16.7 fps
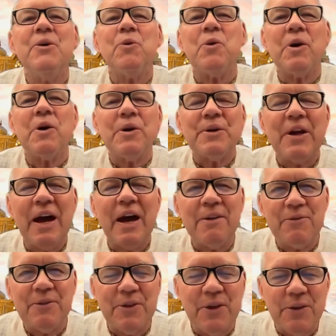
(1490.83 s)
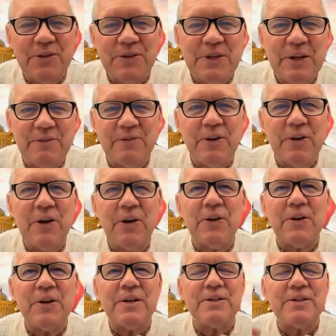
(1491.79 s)
were it not for those
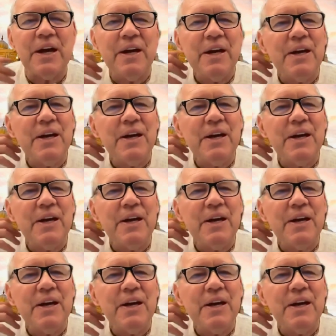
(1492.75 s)
difficulties,